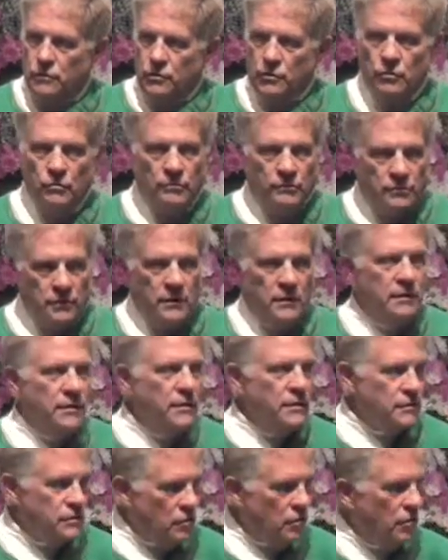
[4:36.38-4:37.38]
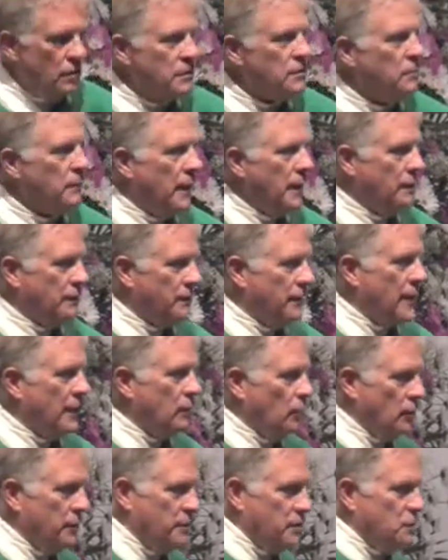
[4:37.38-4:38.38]
Do you think he talked about
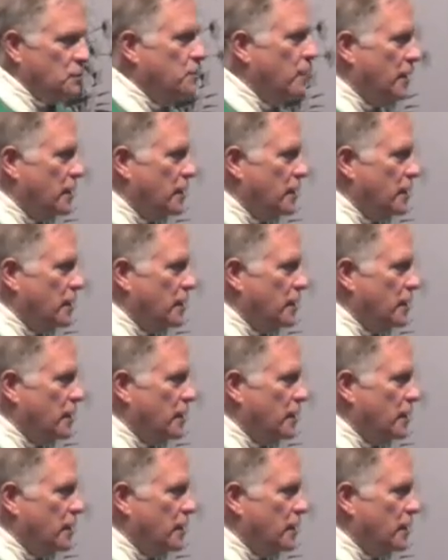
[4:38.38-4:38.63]
that with his